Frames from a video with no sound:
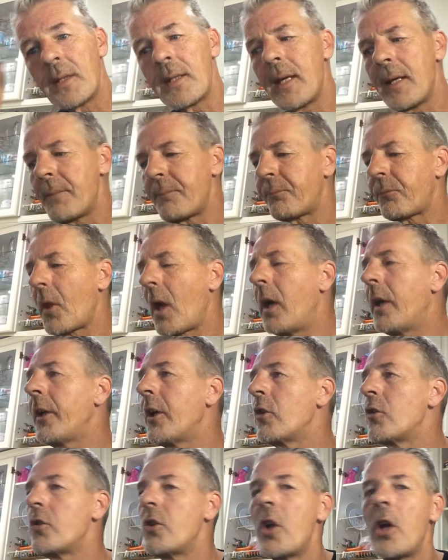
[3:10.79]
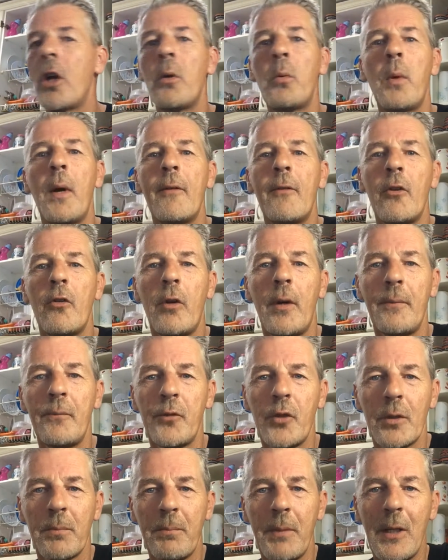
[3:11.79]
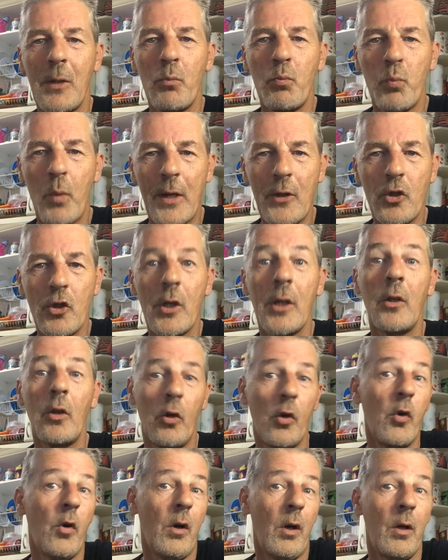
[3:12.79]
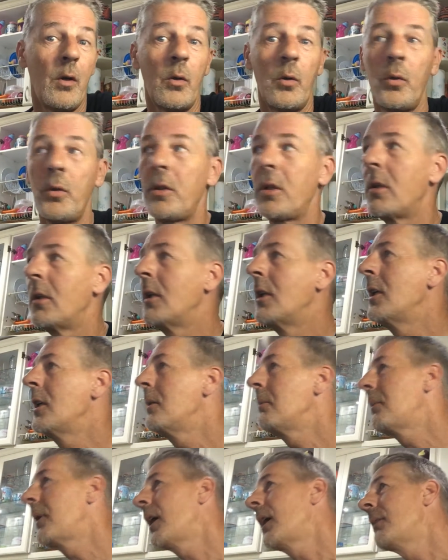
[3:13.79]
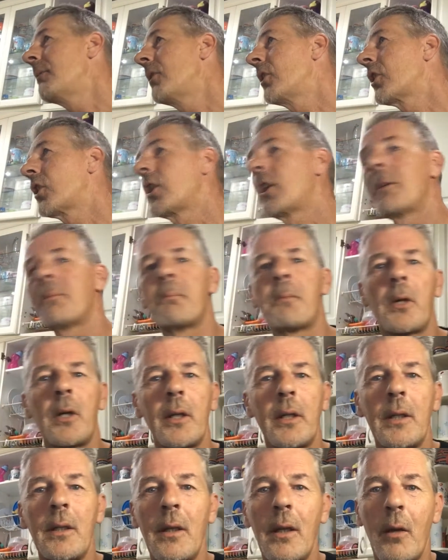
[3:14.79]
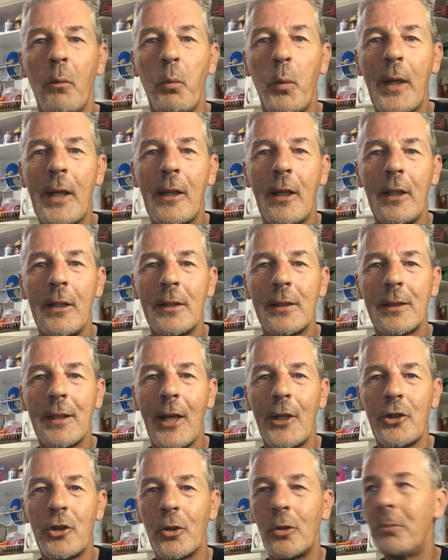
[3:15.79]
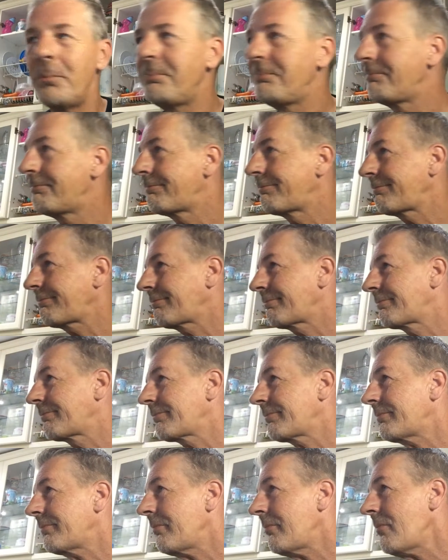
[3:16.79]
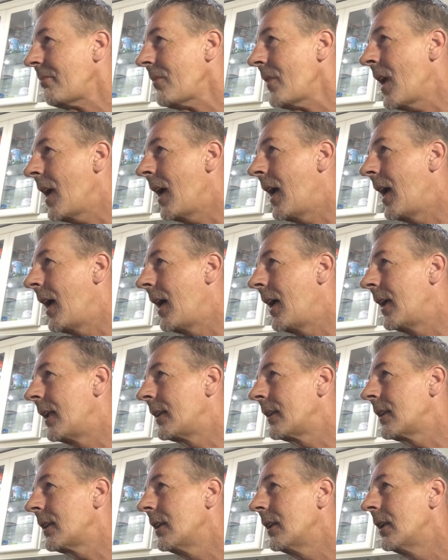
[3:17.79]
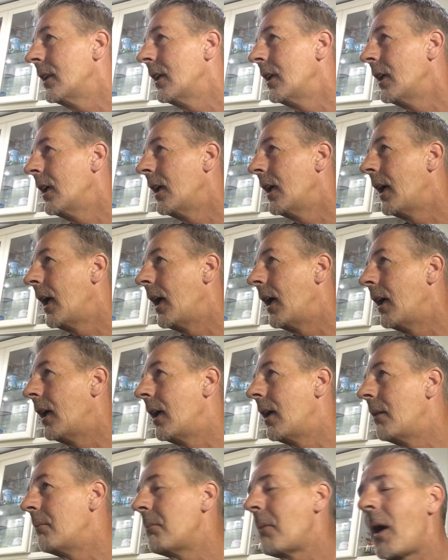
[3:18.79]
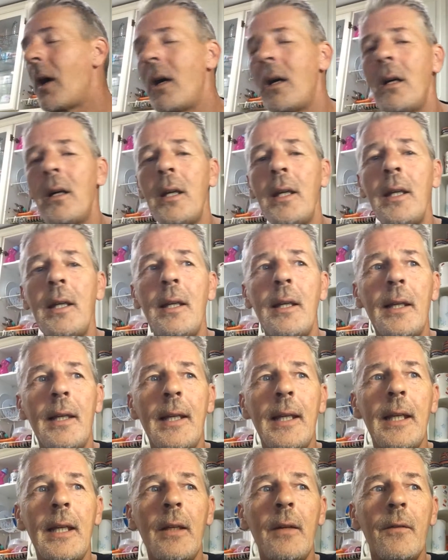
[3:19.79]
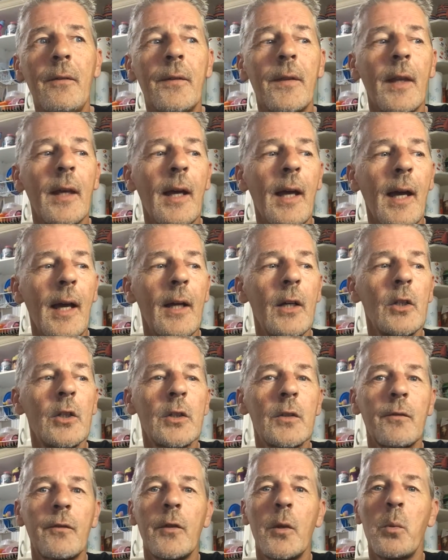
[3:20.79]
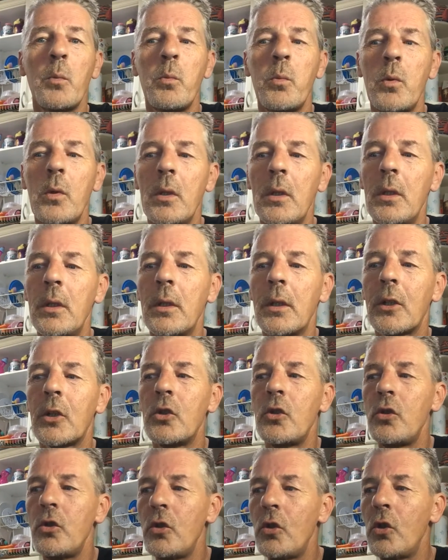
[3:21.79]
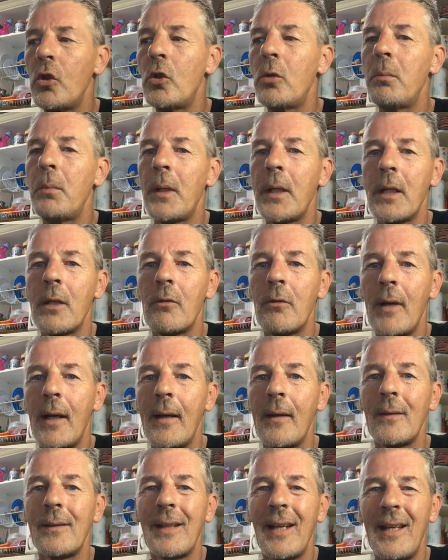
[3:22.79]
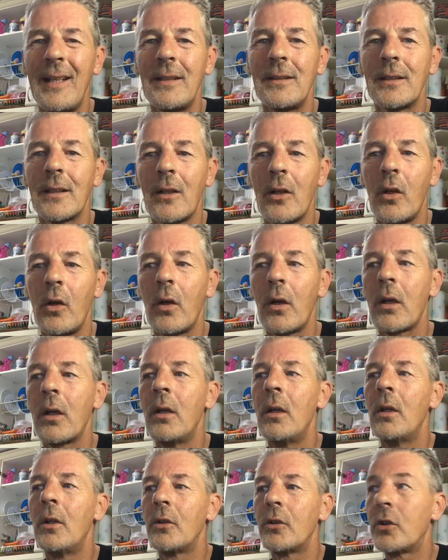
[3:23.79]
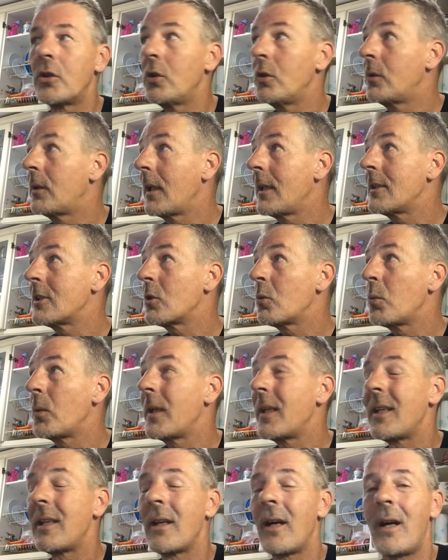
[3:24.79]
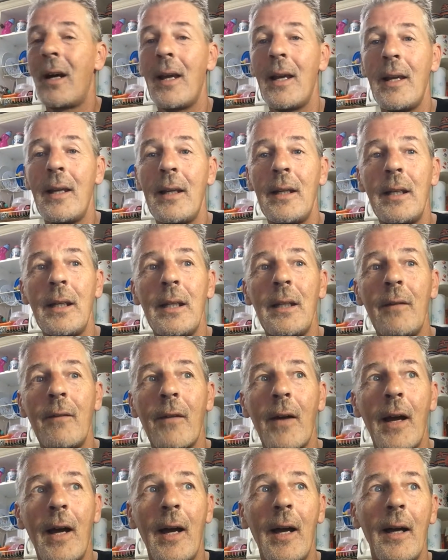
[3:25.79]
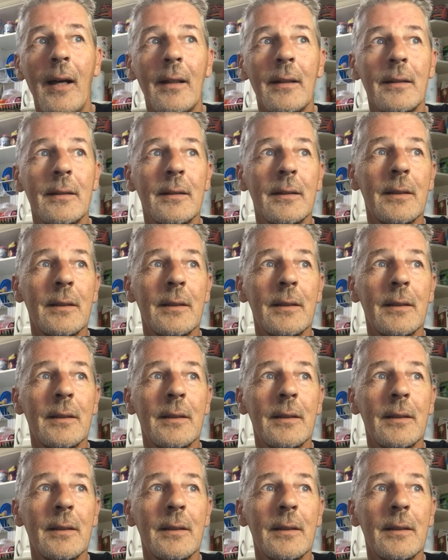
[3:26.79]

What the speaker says: Yeah, I don't know whether I'm just being whingy or old, but I'm looking at my weekly schedule, and I leave the house for work normally around 8 o'clock. 2 days a week I leave at